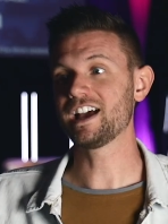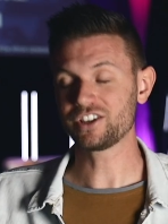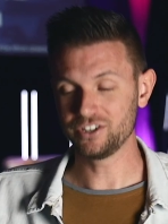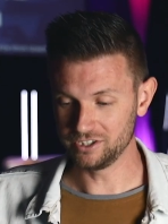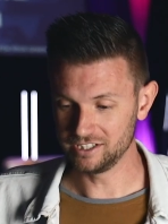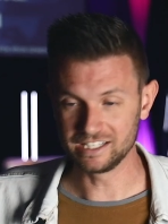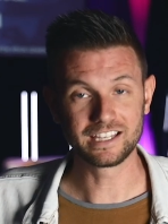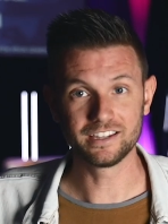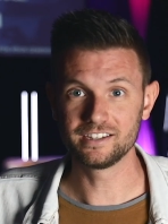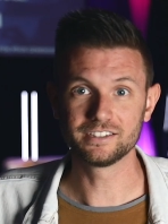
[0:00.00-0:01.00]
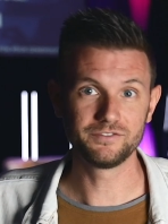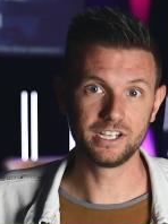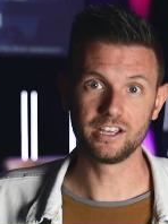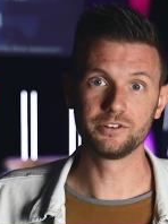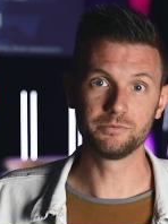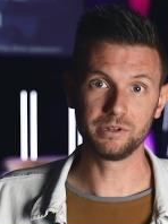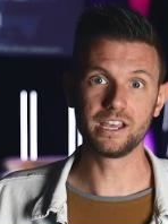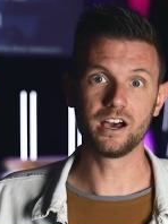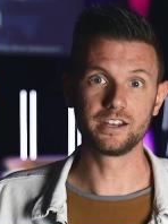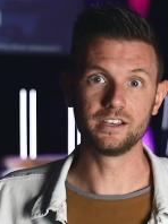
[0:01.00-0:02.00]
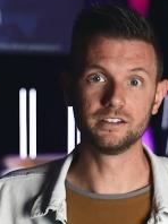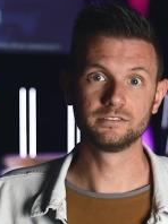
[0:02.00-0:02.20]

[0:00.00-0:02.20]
I could to get this video to play audio.